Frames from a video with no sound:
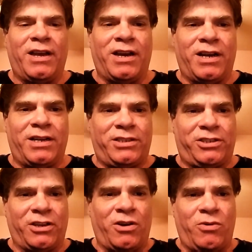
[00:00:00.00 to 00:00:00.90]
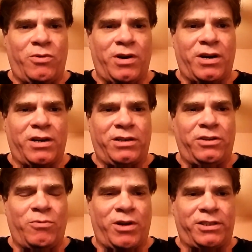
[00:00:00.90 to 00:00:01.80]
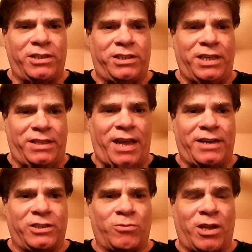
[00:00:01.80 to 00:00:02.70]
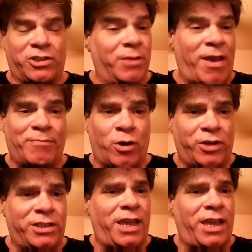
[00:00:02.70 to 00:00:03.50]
So you want to see that as well. Some have bonus